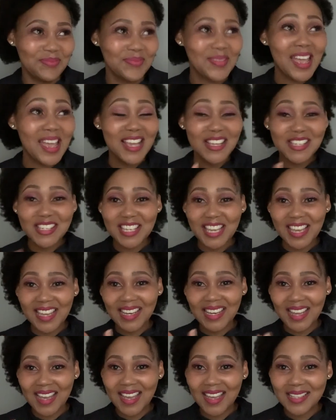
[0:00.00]
share,
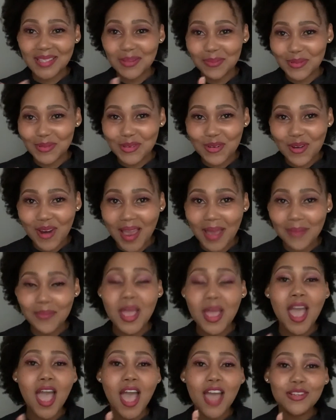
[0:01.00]
like, subscribe,
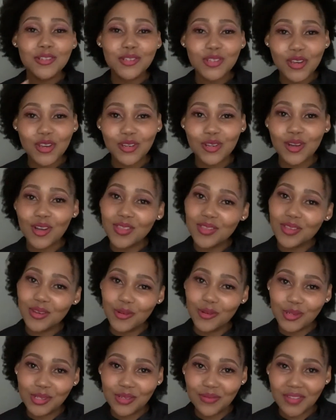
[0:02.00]
and turn on the
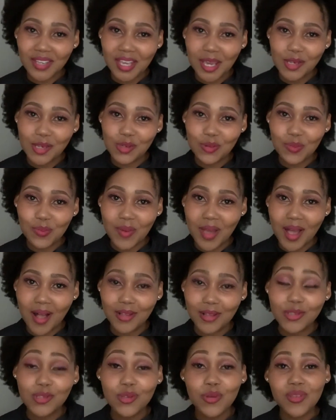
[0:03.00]
notification bell
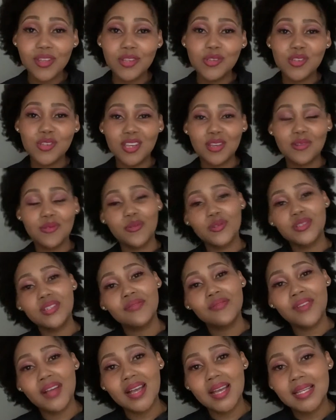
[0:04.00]
so that you get
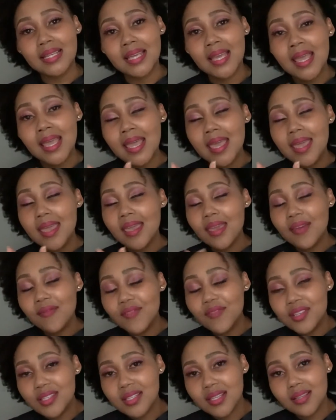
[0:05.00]
notified every
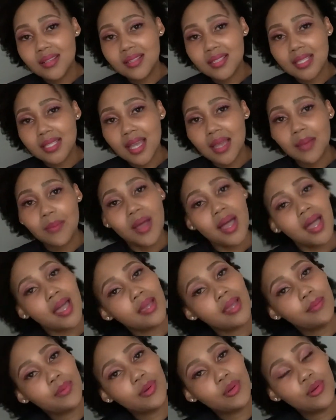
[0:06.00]
single time I
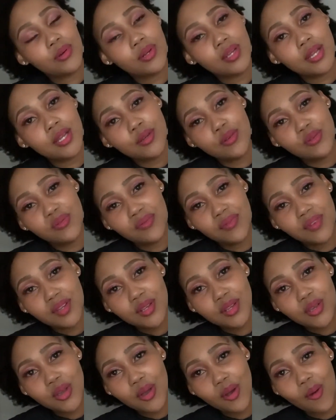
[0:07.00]
upload a new
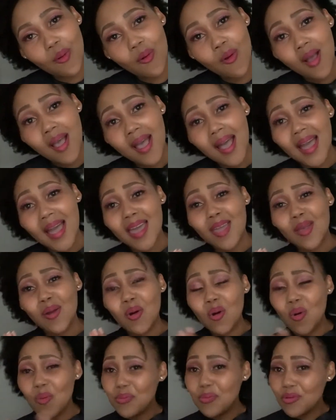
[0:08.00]
video. I
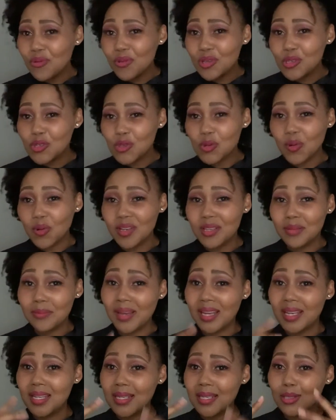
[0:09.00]
hope you enjoyed my
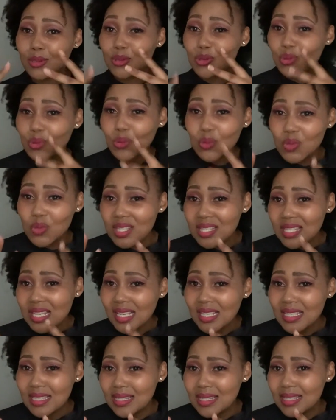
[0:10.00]
little 2
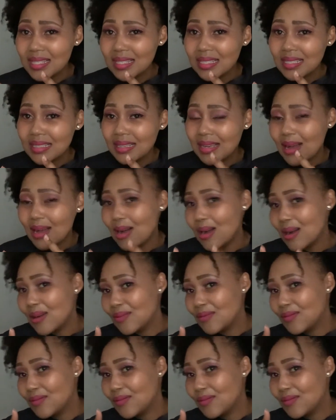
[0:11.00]
cents of